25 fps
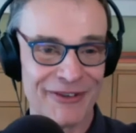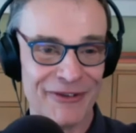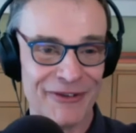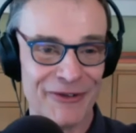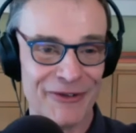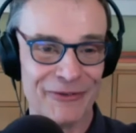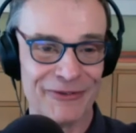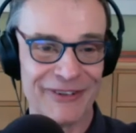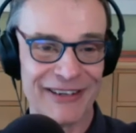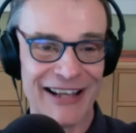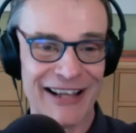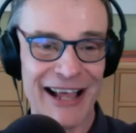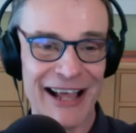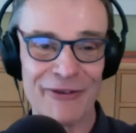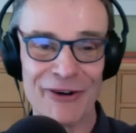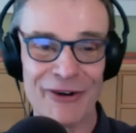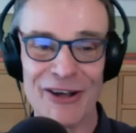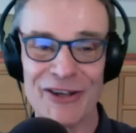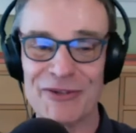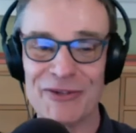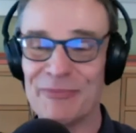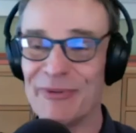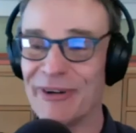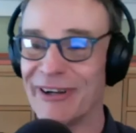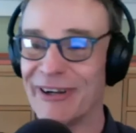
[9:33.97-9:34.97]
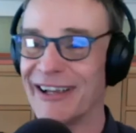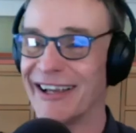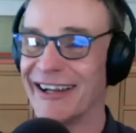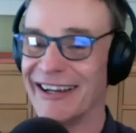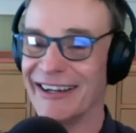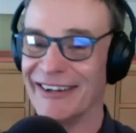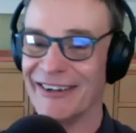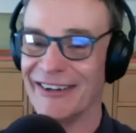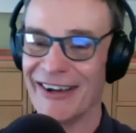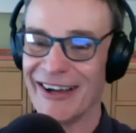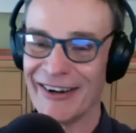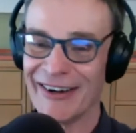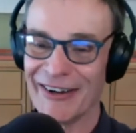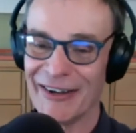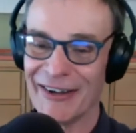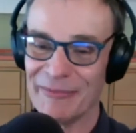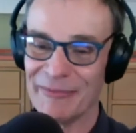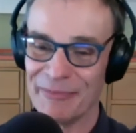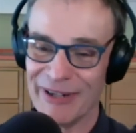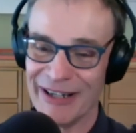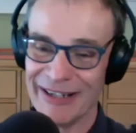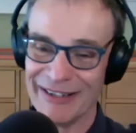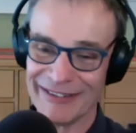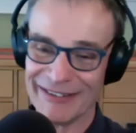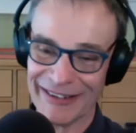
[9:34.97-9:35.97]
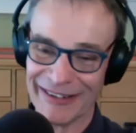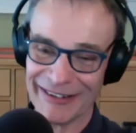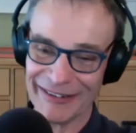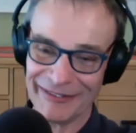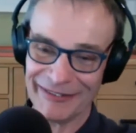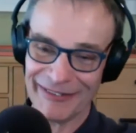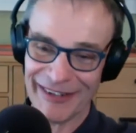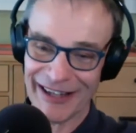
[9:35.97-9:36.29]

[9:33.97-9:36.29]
You have it on spaghetti, not on pizza.